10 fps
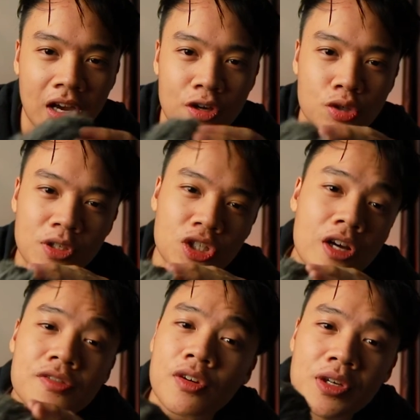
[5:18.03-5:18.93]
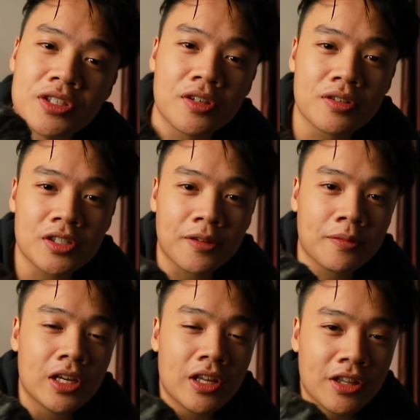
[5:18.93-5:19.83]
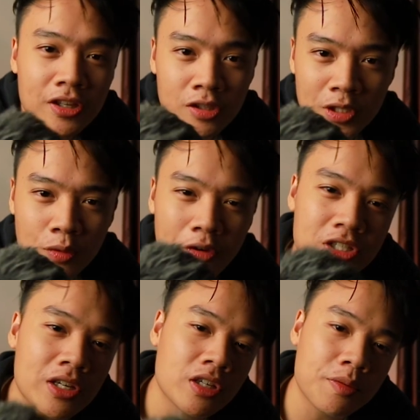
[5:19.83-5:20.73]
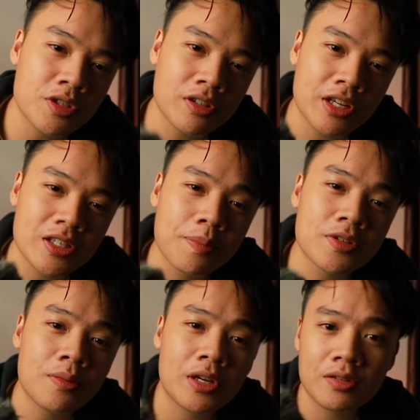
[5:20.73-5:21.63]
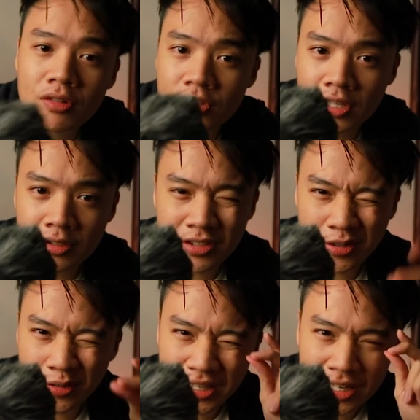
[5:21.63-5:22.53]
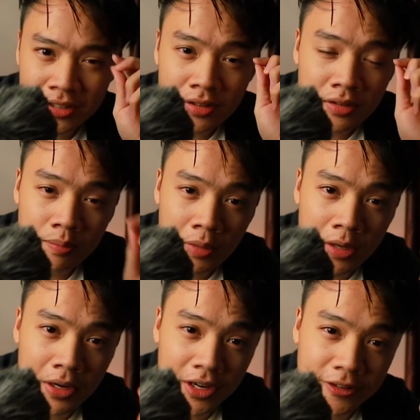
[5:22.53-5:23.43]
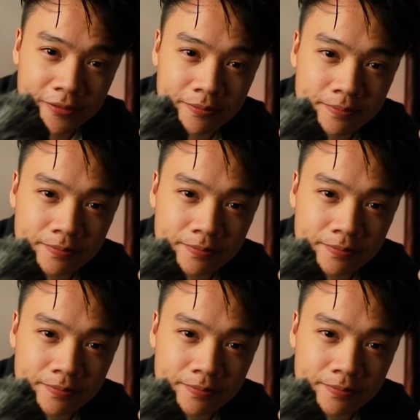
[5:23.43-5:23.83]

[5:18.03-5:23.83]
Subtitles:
I should be charged for wasting your time. Thank you so much for watching. I'll catch you in the next episode. My name is Rodric, and see you again. Bye bye.